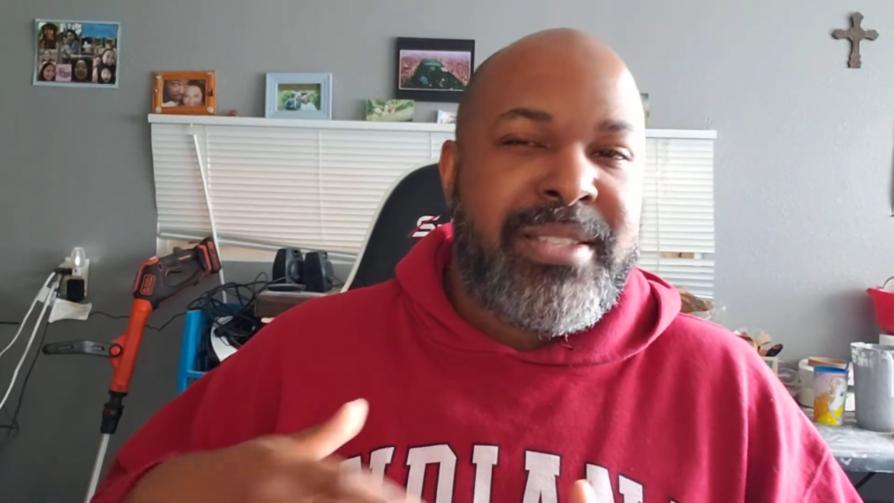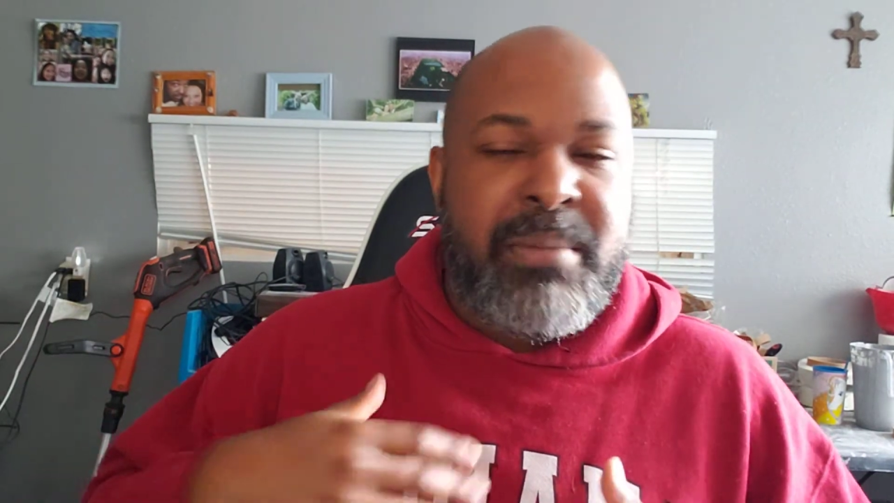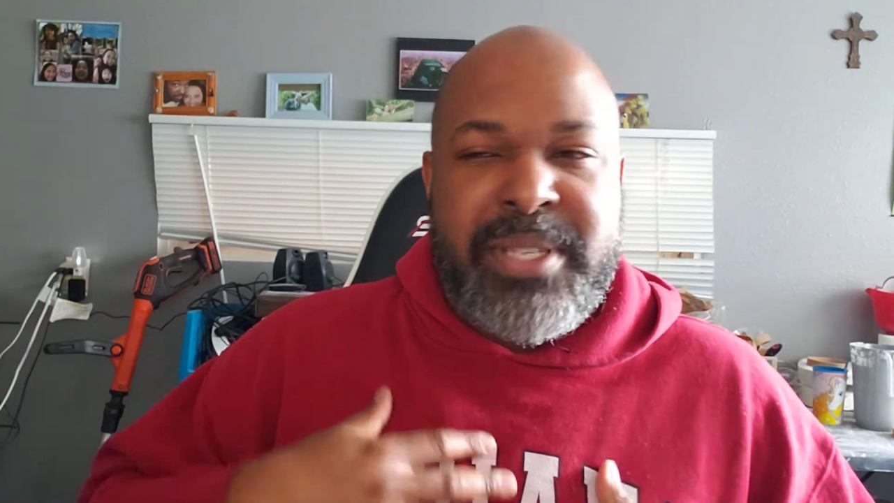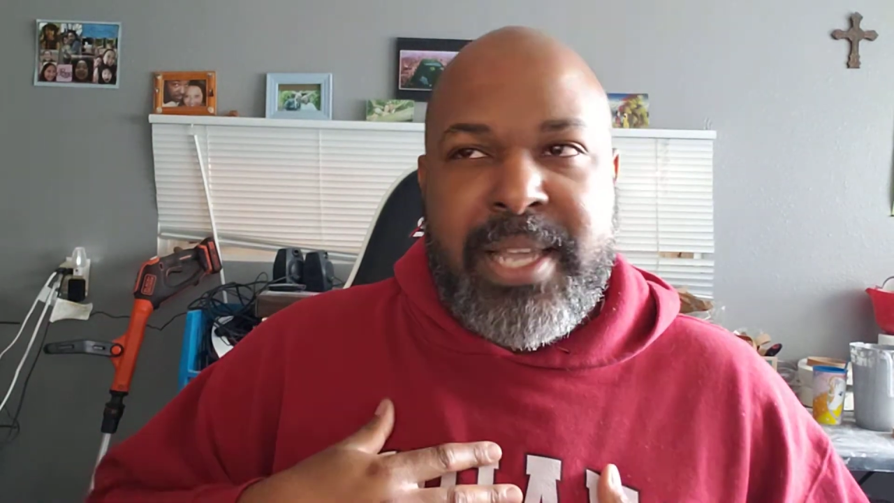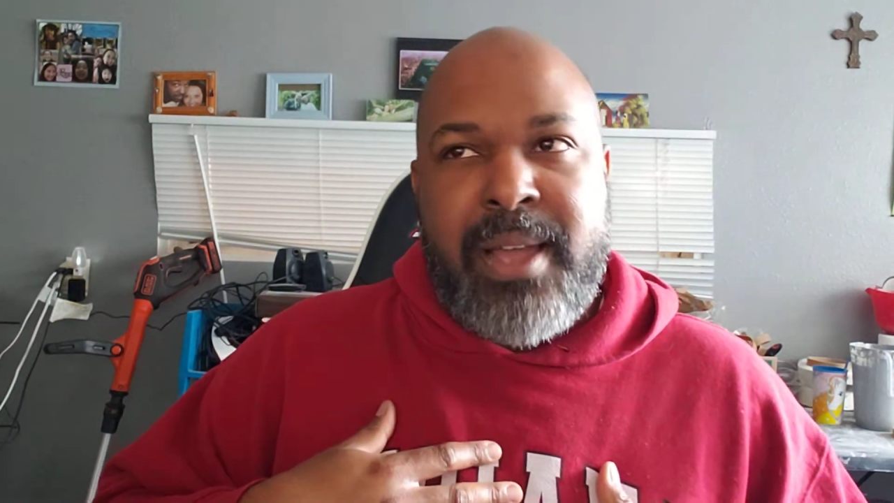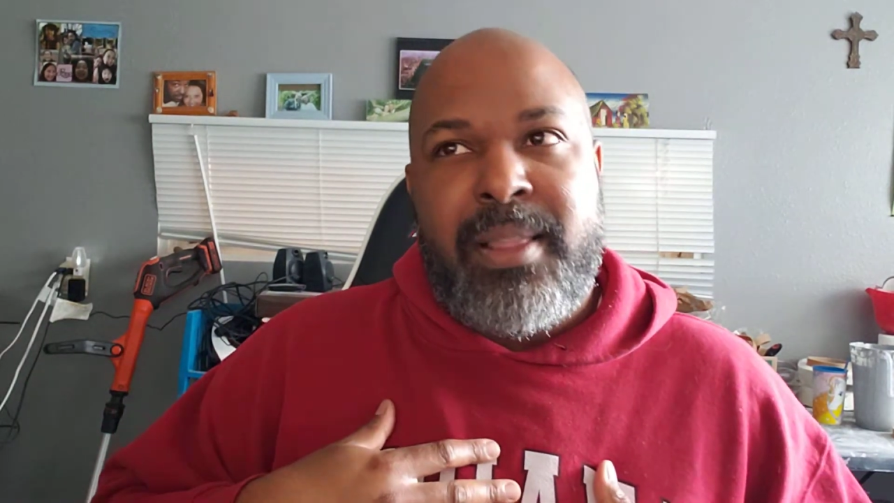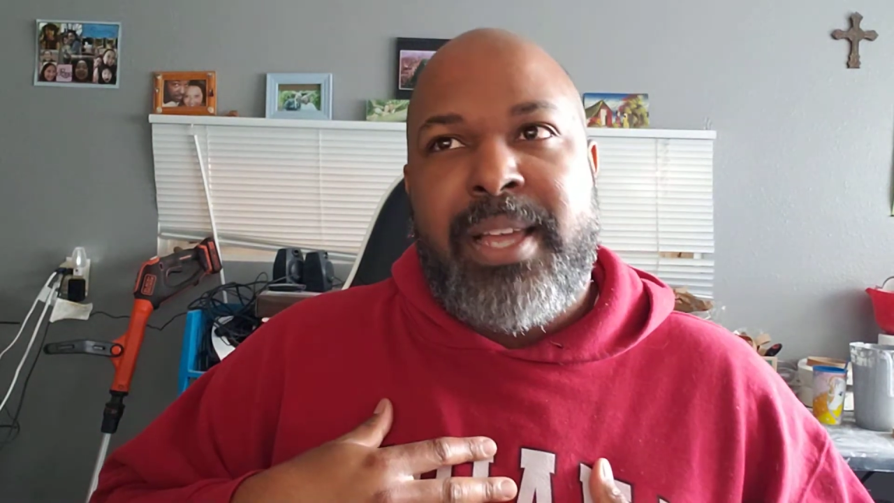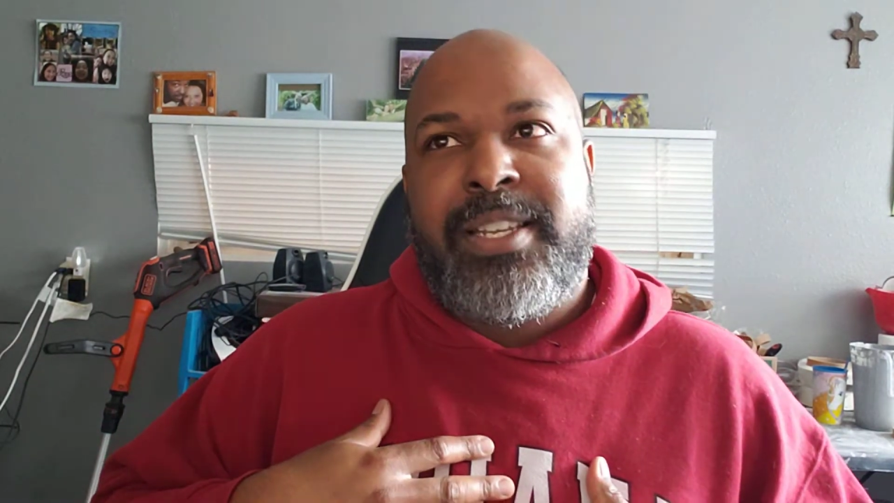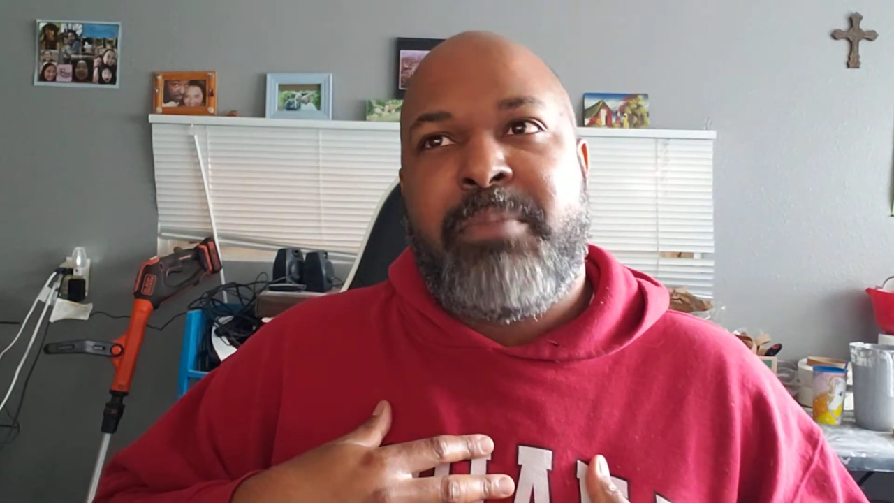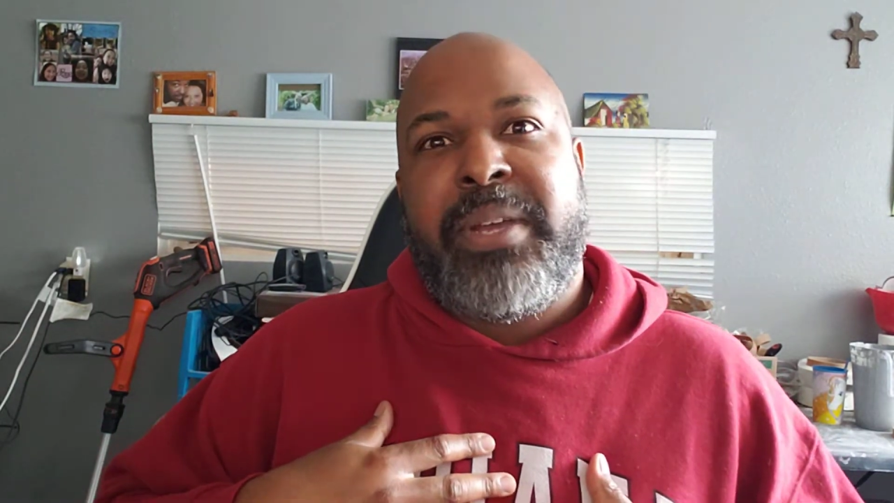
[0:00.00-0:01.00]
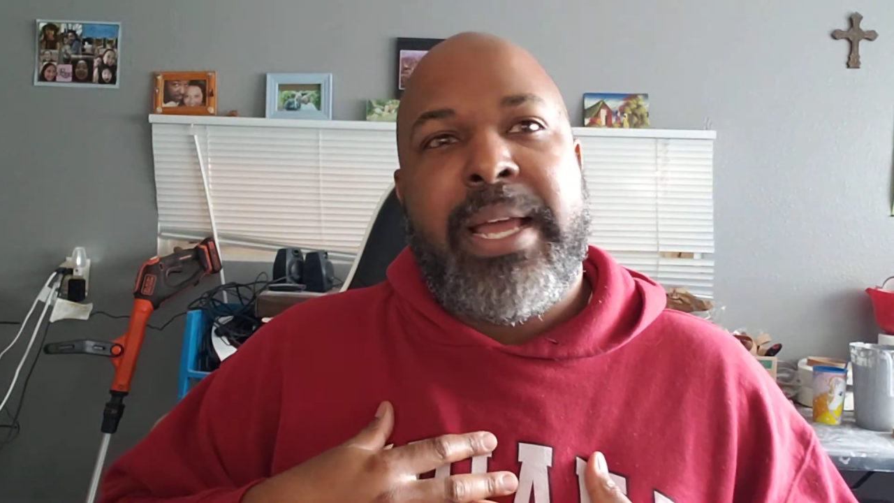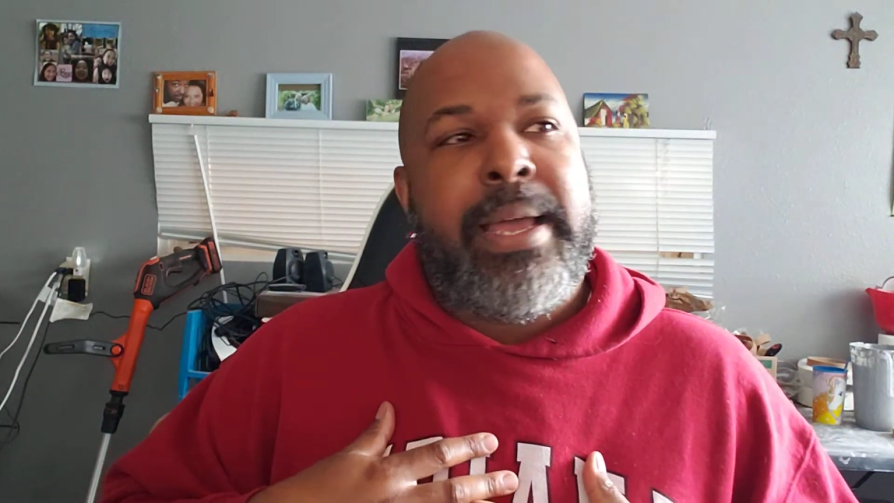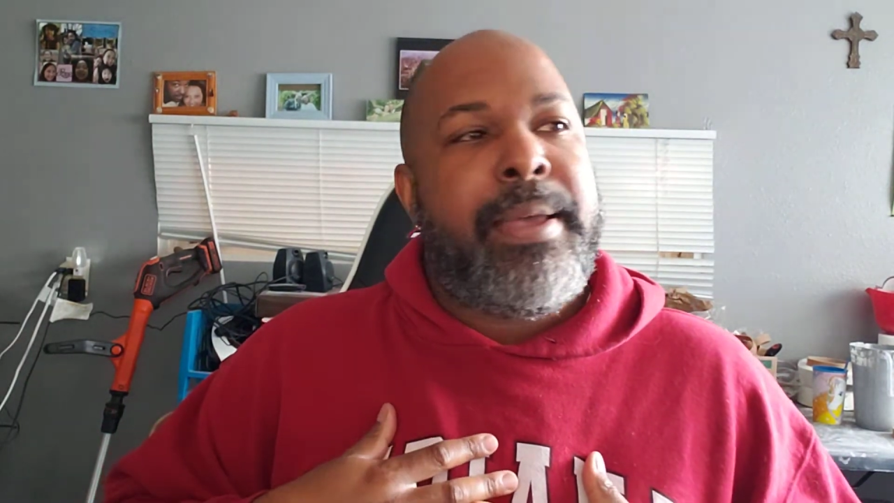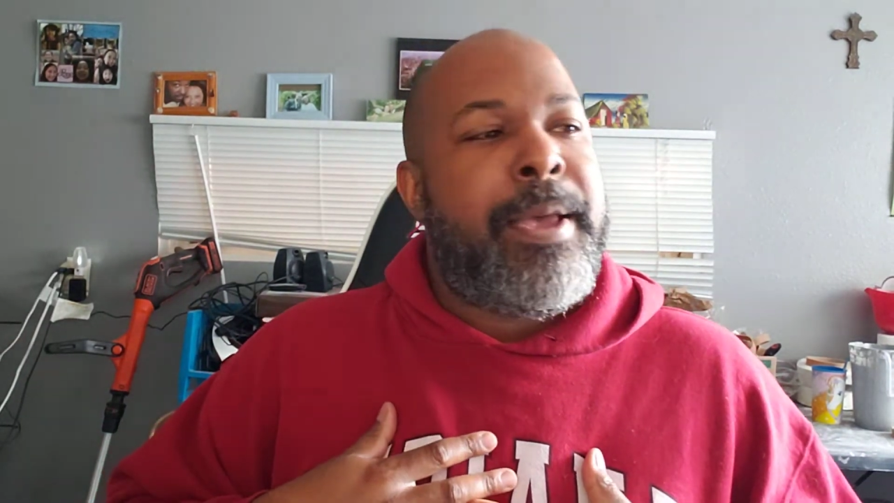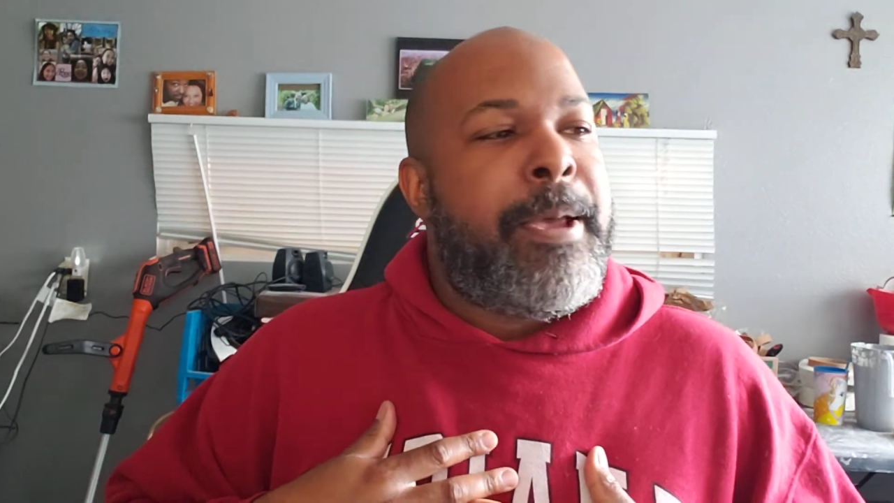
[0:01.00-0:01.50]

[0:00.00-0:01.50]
I'm a skyline type of guy.